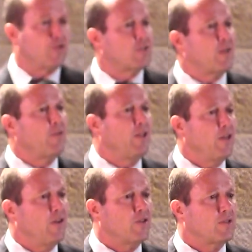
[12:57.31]
for 70
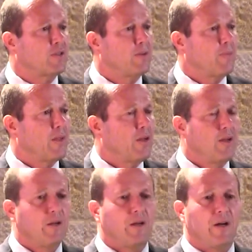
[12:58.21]
years,
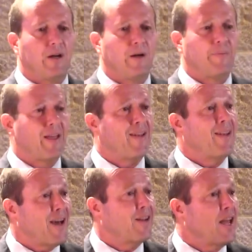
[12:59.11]
and
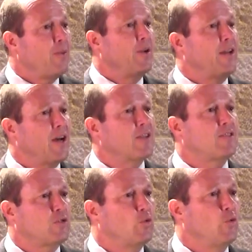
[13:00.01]
not enabling
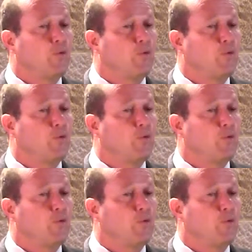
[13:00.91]
us to